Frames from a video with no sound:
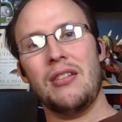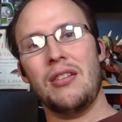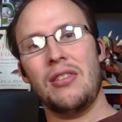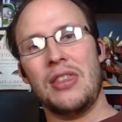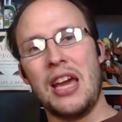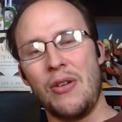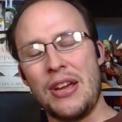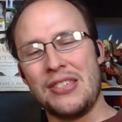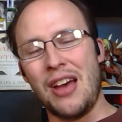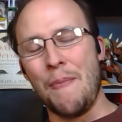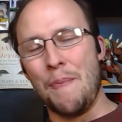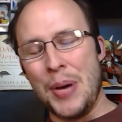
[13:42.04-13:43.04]
There is
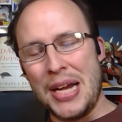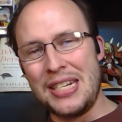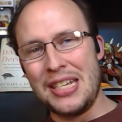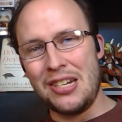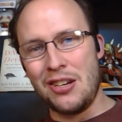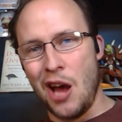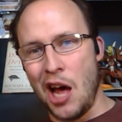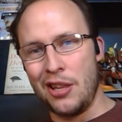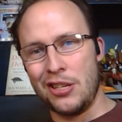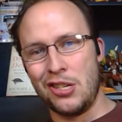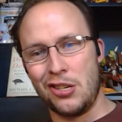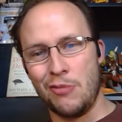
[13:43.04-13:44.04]
abundant
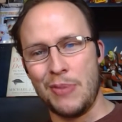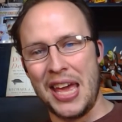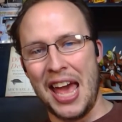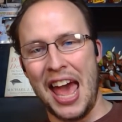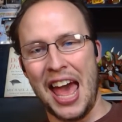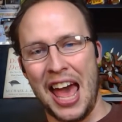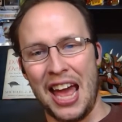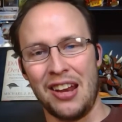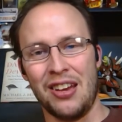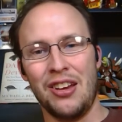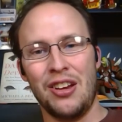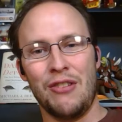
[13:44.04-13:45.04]
knowledge to be had
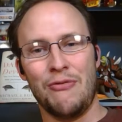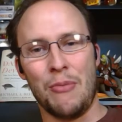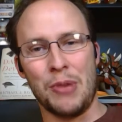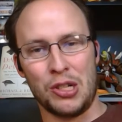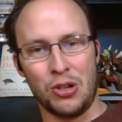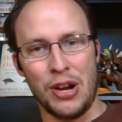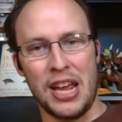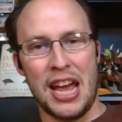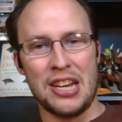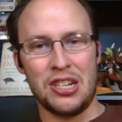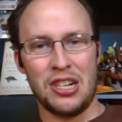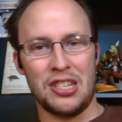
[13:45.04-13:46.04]
from a
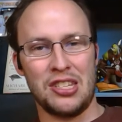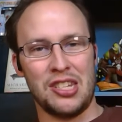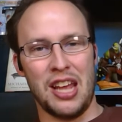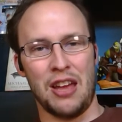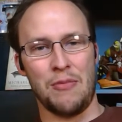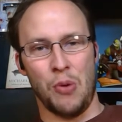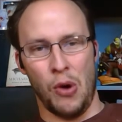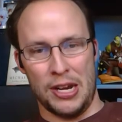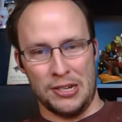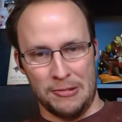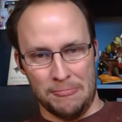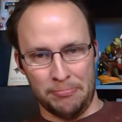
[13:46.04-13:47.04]
creationist
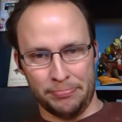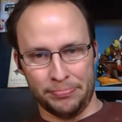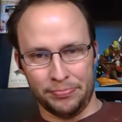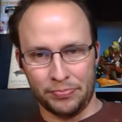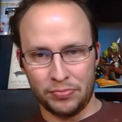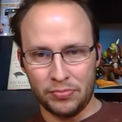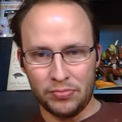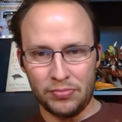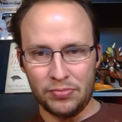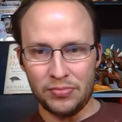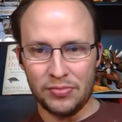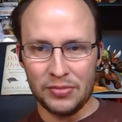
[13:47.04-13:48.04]
standpoint.
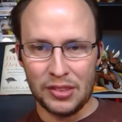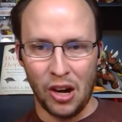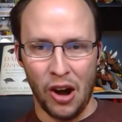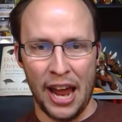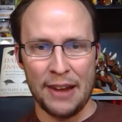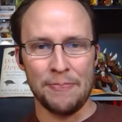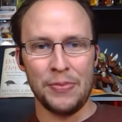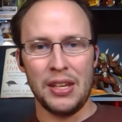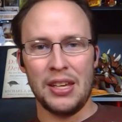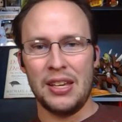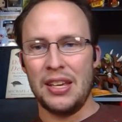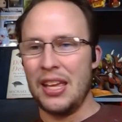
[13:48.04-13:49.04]
All right?
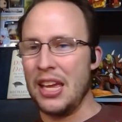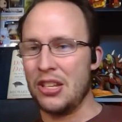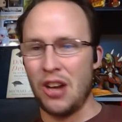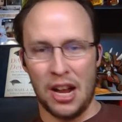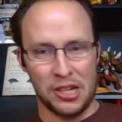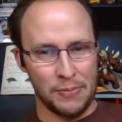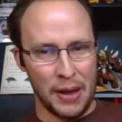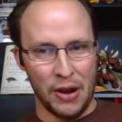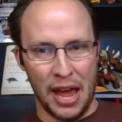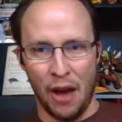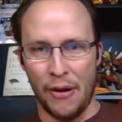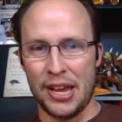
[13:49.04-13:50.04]
He talks about
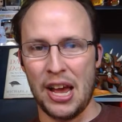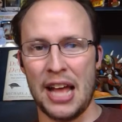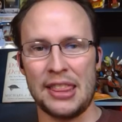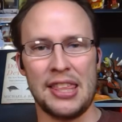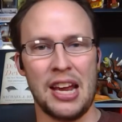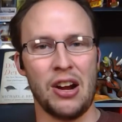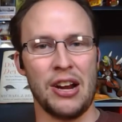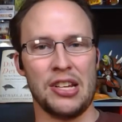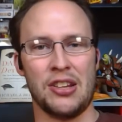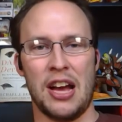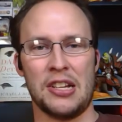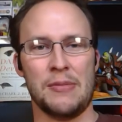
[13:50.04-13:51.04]
how he got there. He
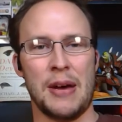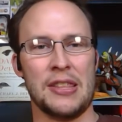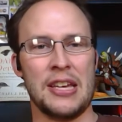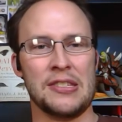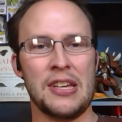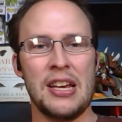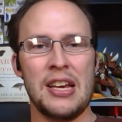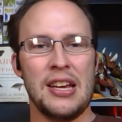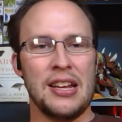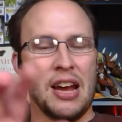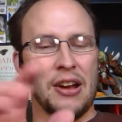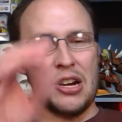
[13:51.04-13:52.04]
talks about this.
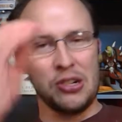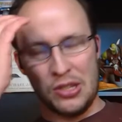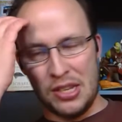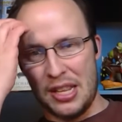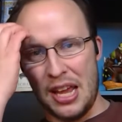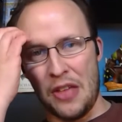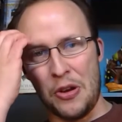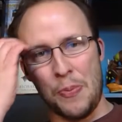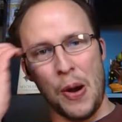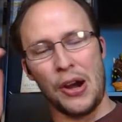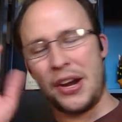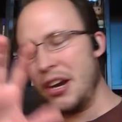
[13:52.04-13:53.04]
Now, here's the other
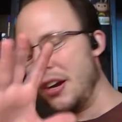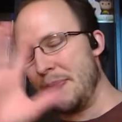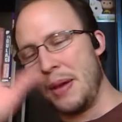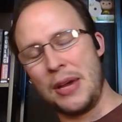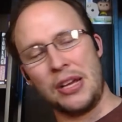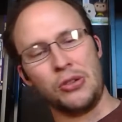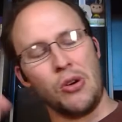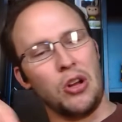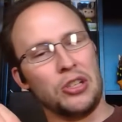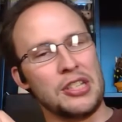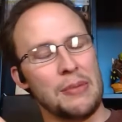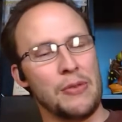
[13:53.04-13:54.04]
part here, and maybe I'll do a whole
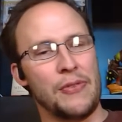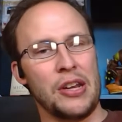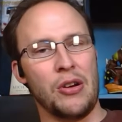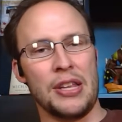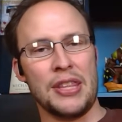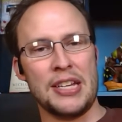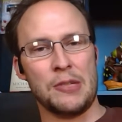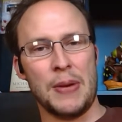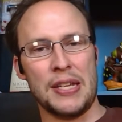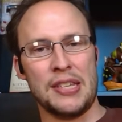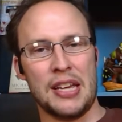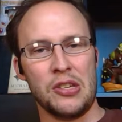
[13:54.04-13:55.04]
separate video on this, but he
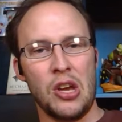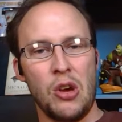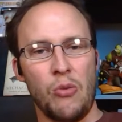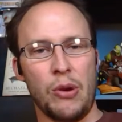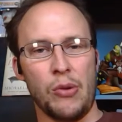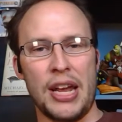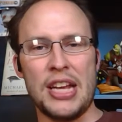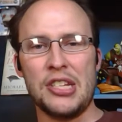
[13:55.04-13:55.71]
says, we were each